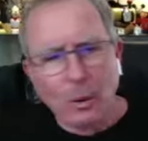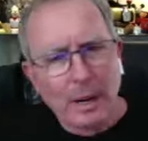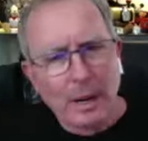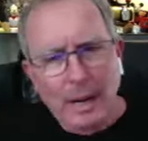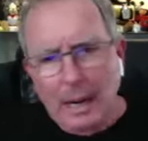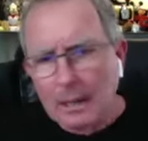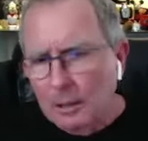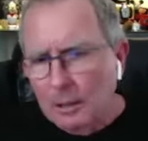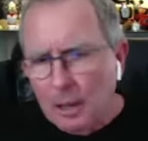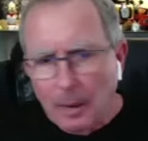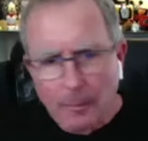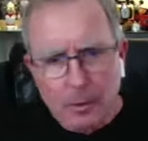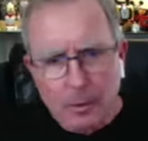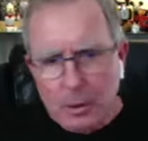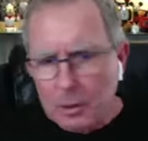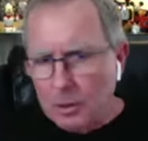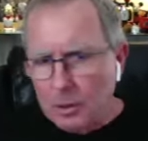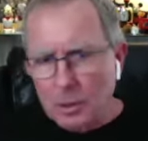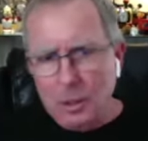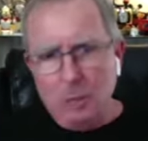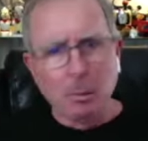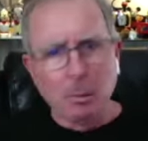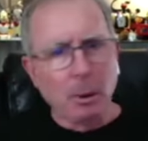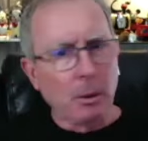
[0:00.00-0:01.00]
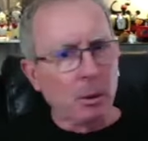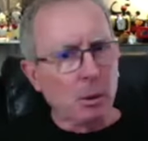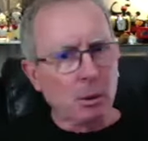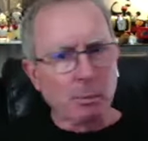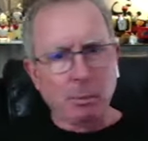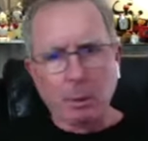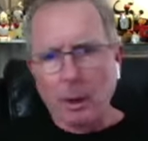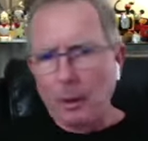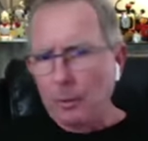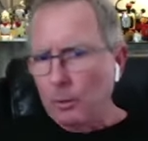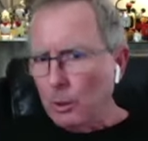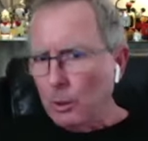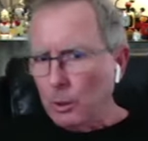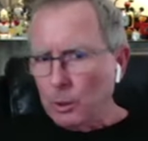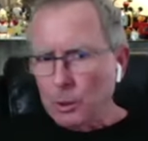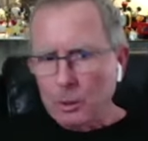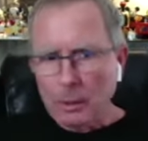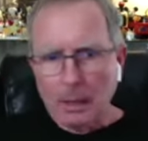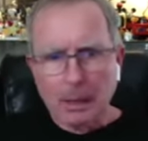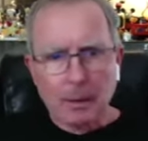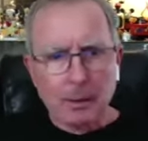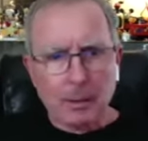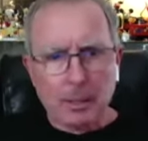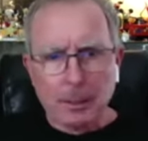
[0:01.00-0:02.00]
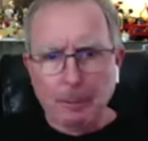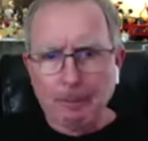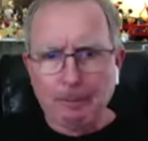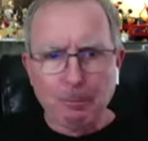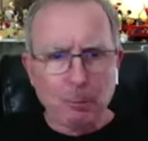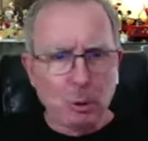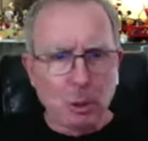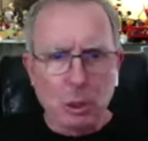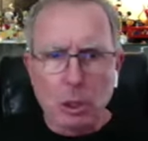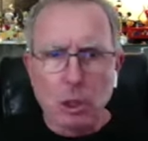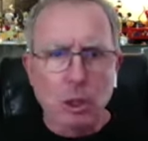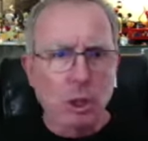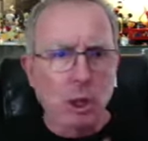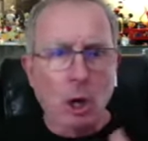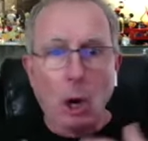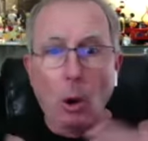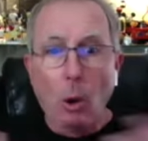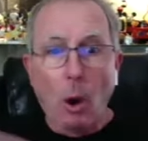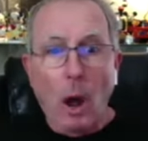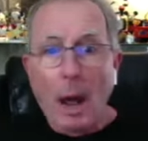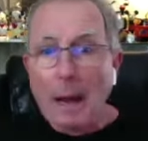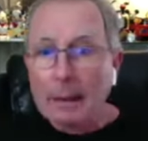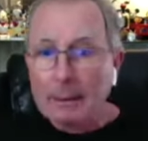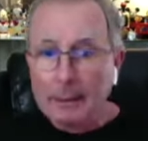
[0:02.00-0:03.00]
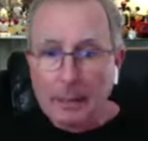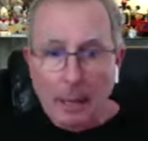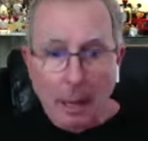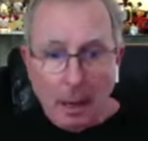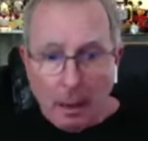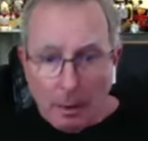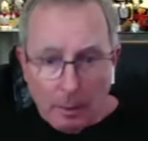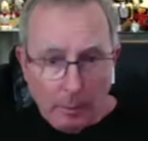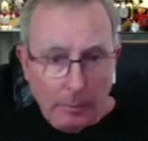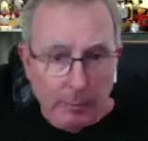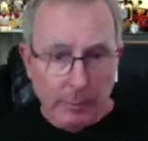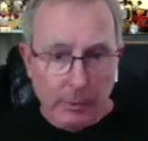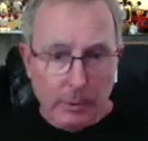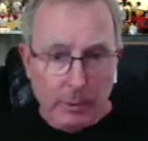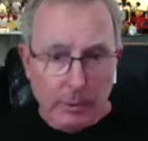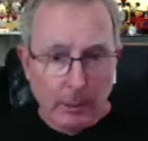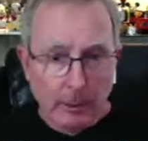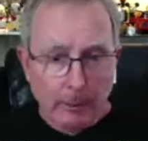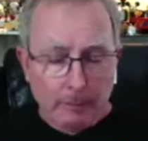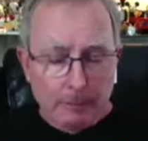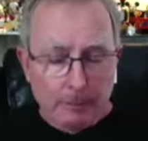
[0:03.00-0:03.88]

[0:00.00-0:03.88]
And I love this. The Smothers Brothers is was a show mm-hmm. I loved.